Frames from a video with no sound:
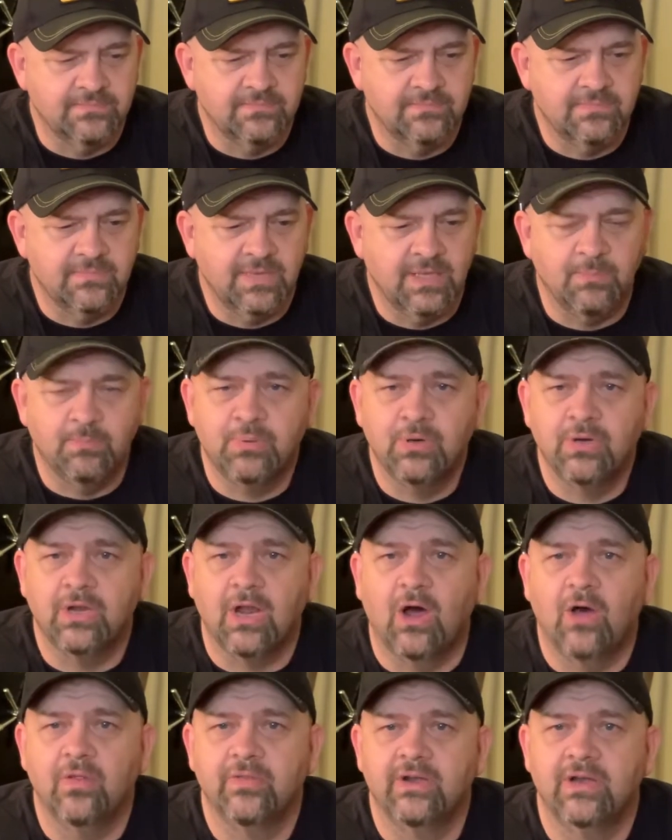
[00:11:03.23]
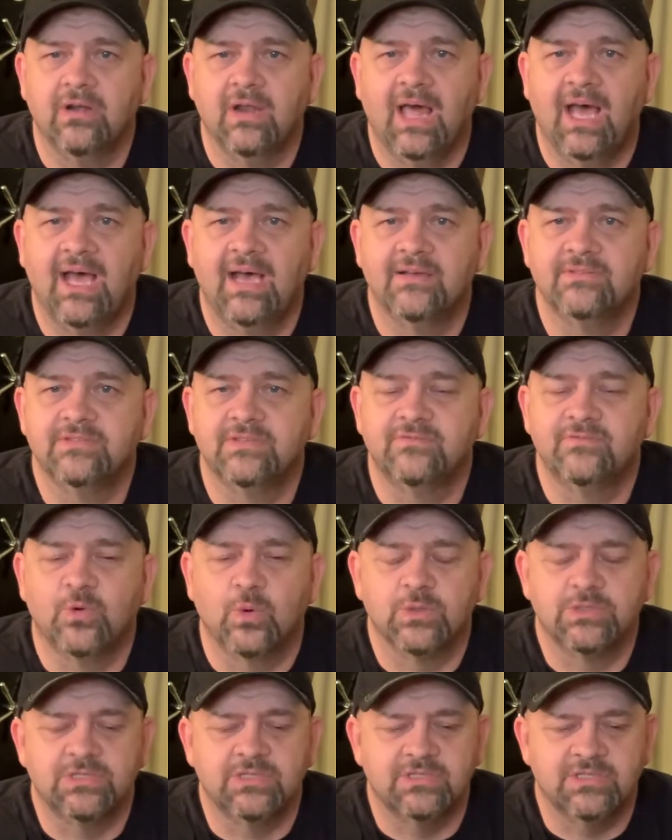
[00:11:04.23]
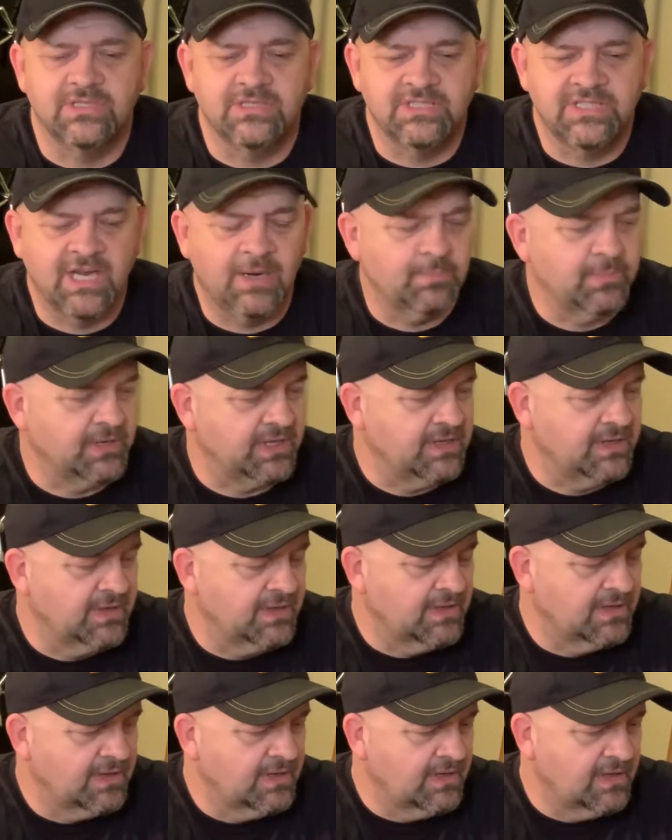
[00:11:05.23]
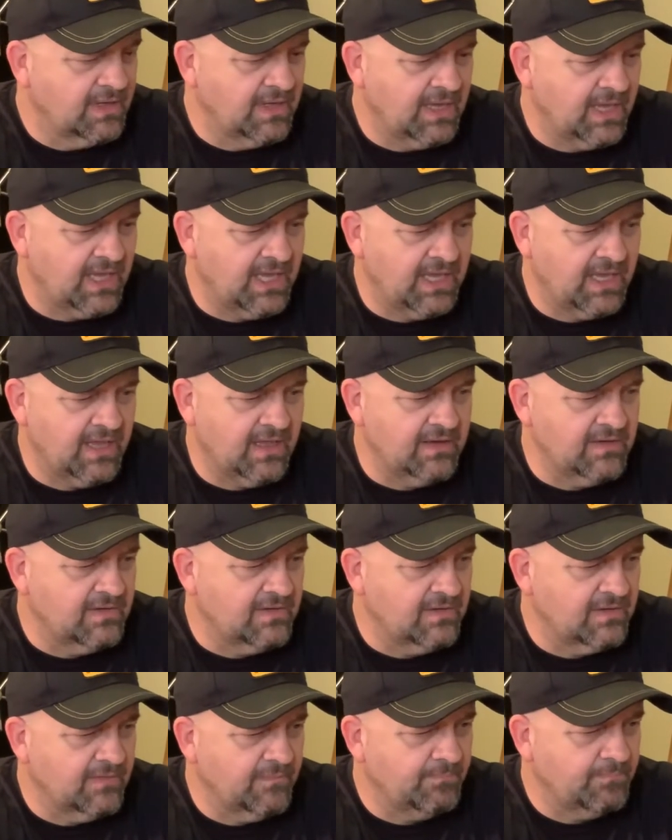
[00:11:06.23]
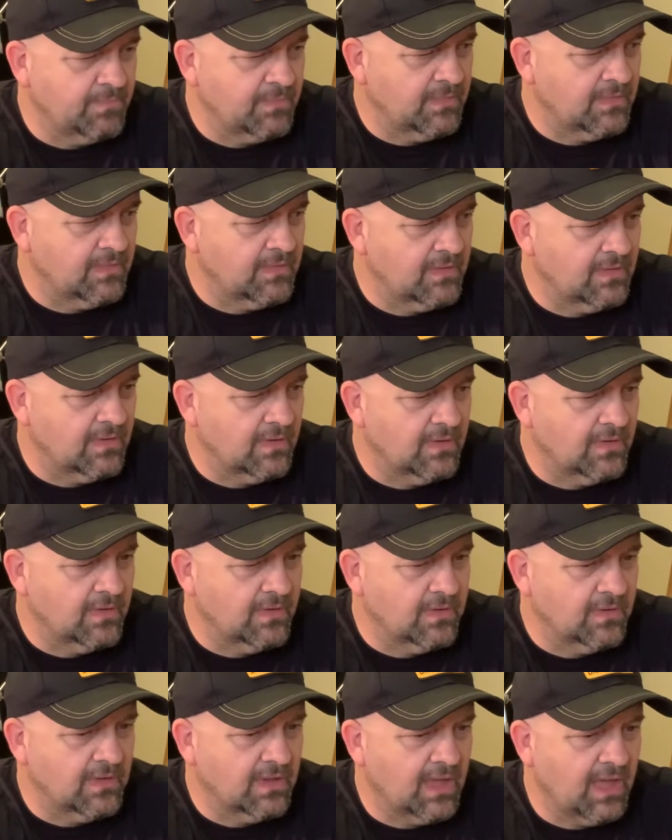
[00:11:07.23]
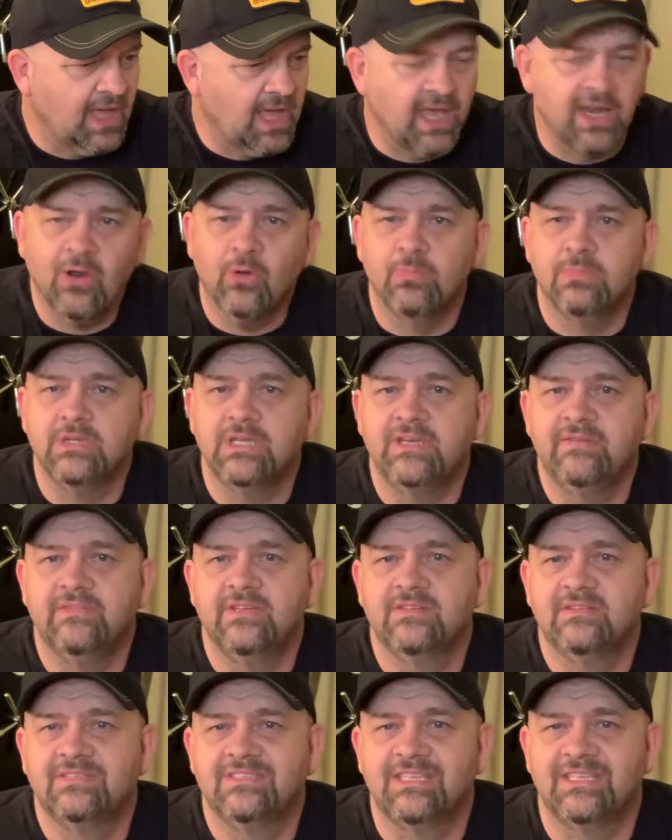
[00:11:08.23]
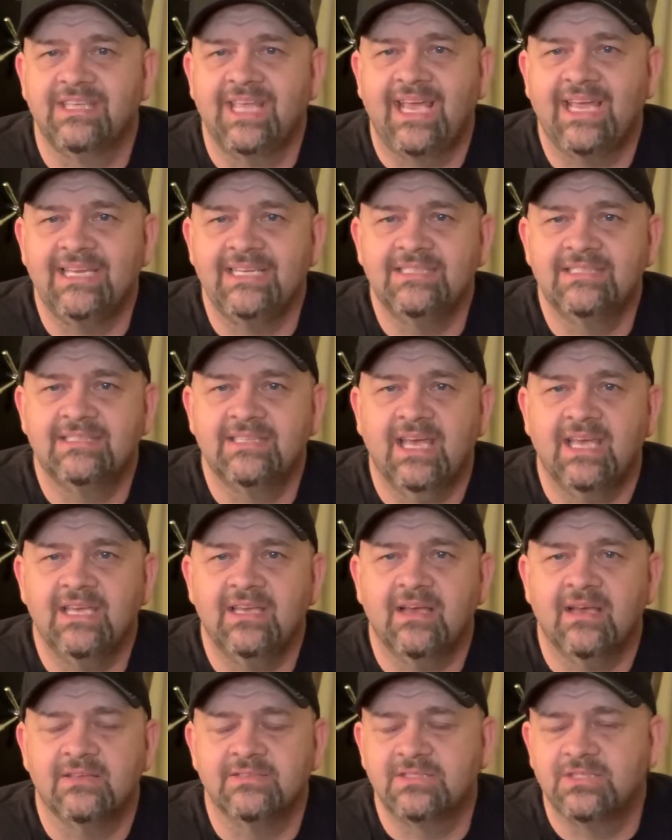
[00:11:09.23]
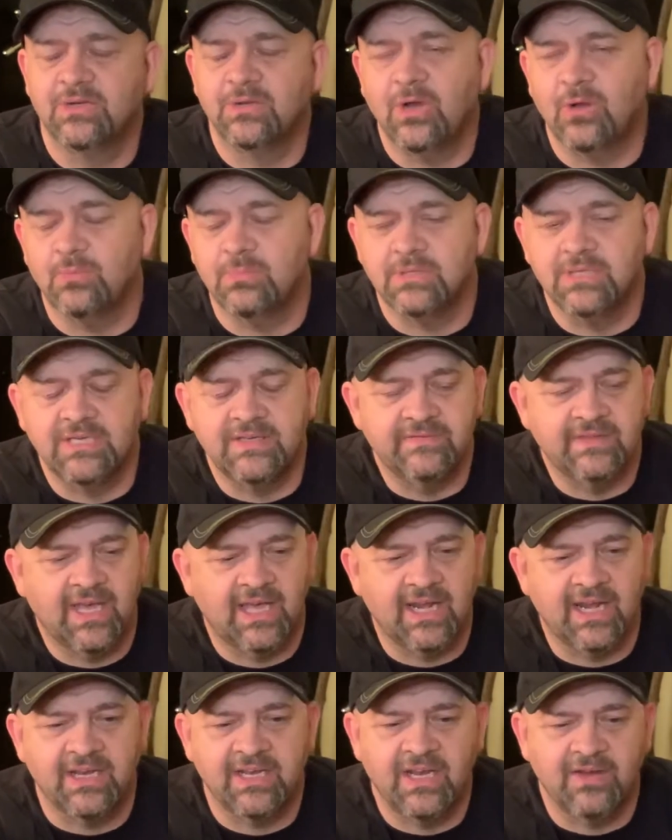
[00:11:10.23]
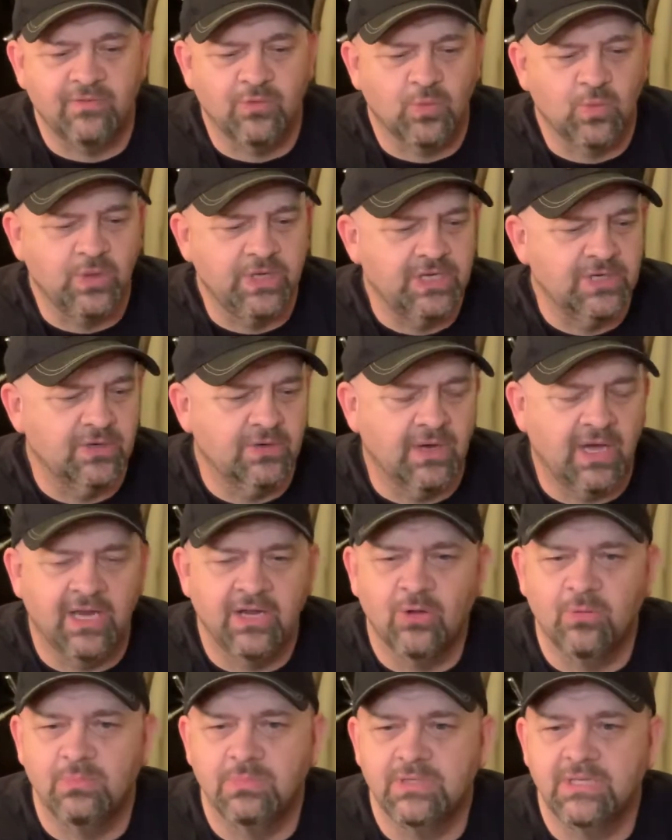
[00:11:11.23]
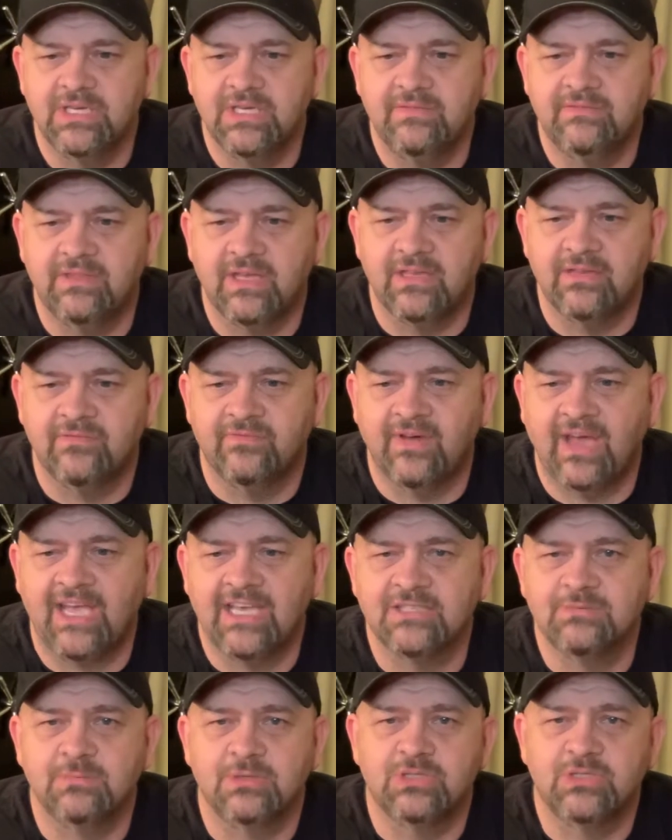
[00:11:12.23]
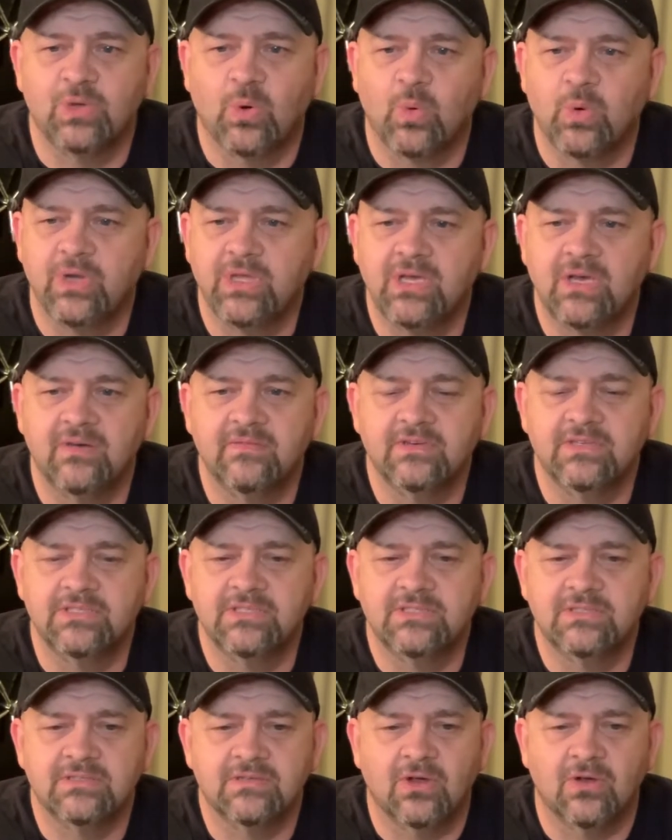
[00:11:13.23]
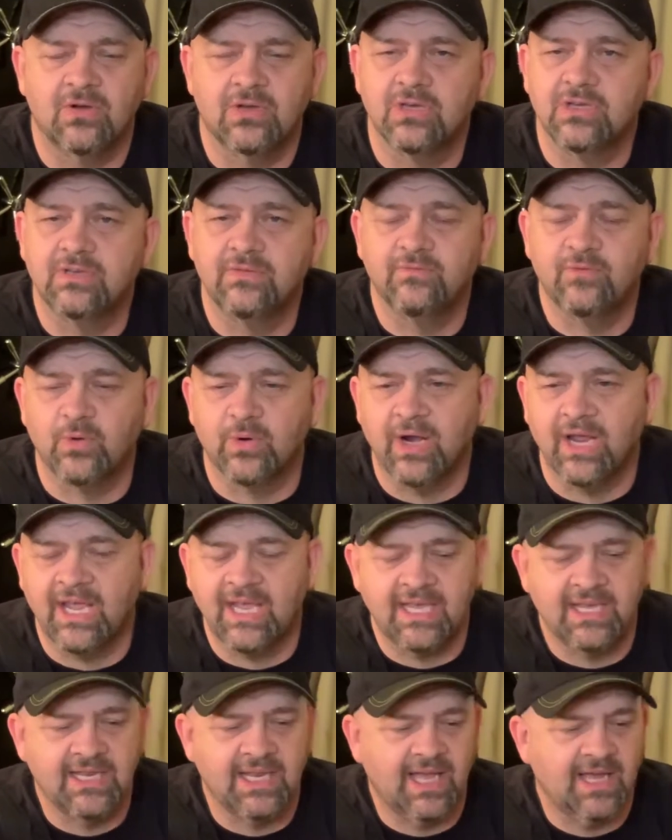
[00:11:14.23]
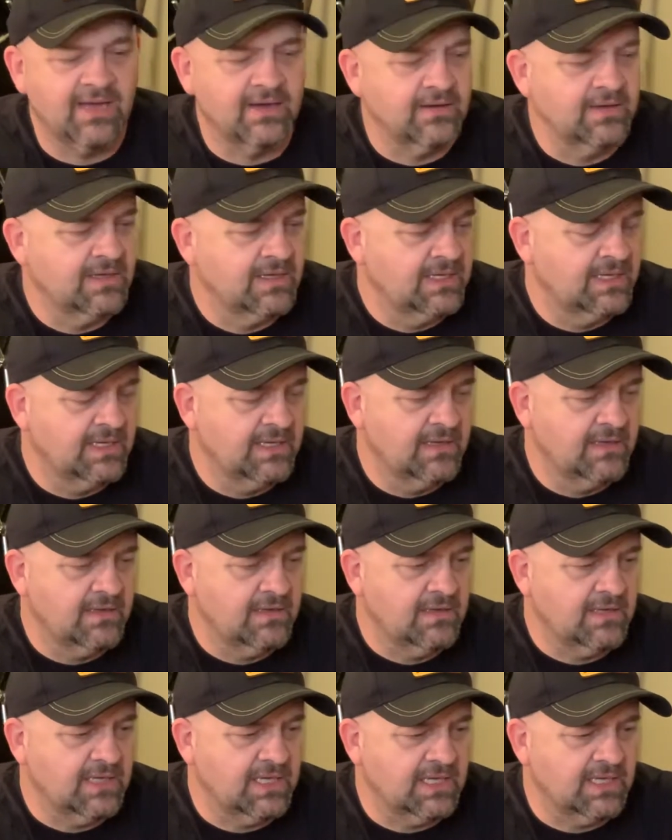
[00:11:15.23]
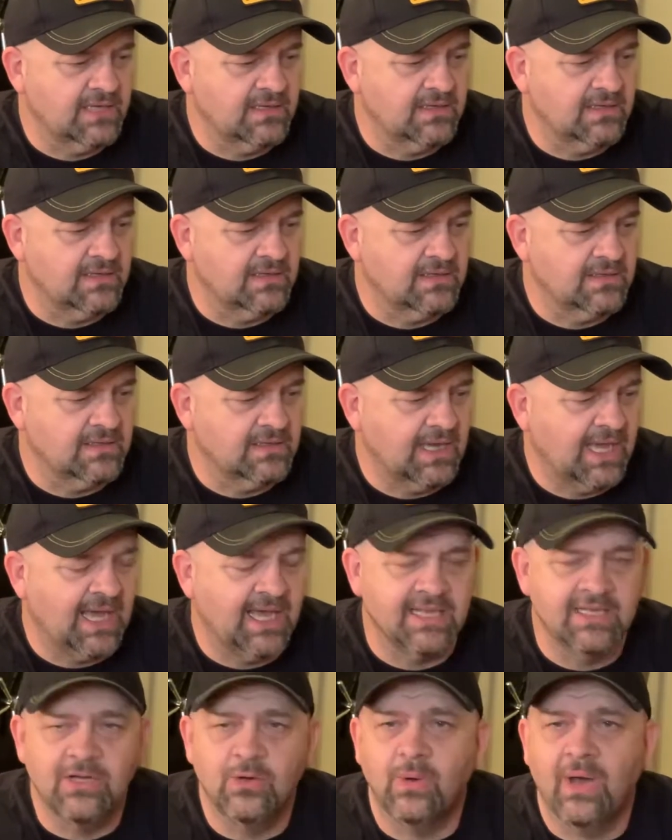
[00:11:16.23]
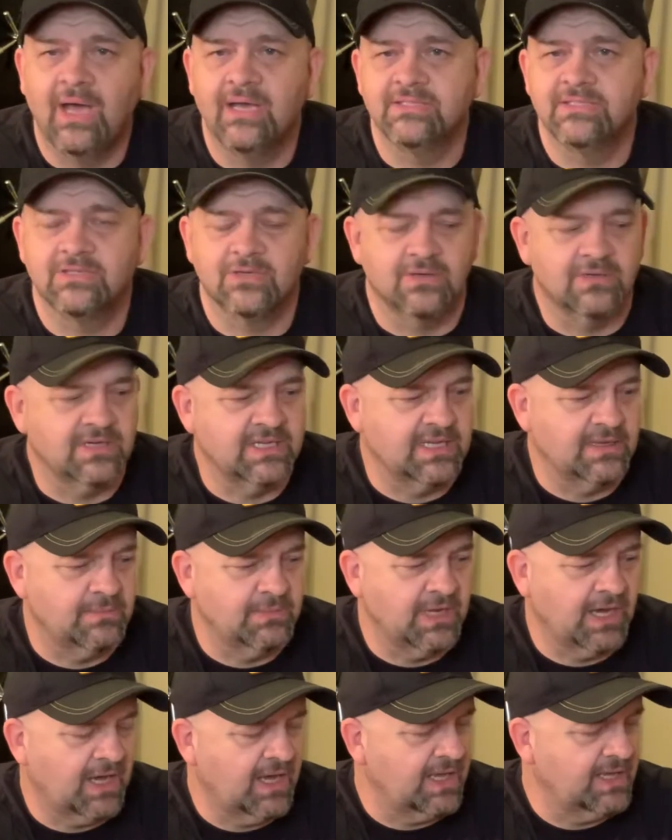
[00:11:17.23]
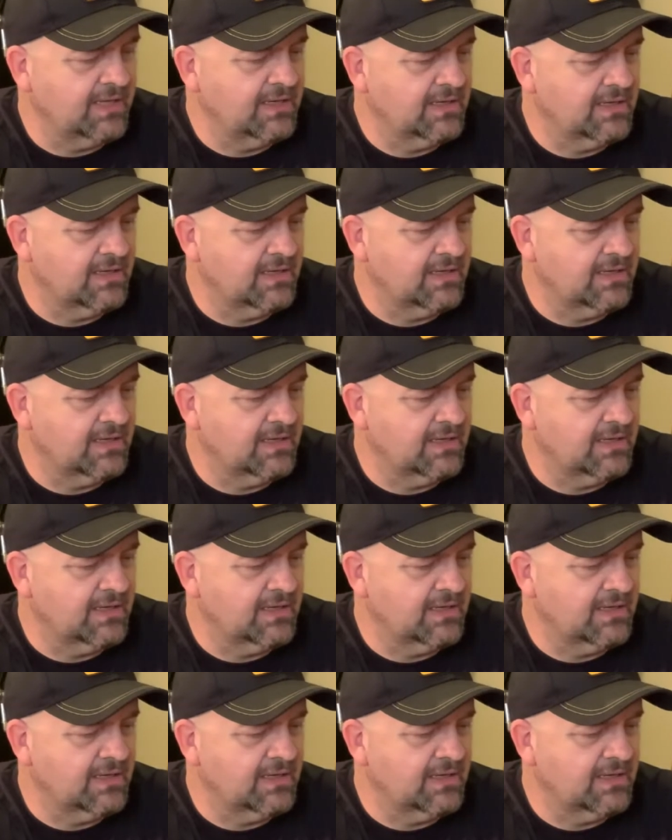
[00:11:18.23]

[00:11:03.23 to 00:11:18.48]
it put all their lives and fortunes at jeopardy. And I don't believe this is a nanny state. I still don't believe that. I never will. I don't believe that the vast majority of us are looking for a handout, and I know I certainly am not.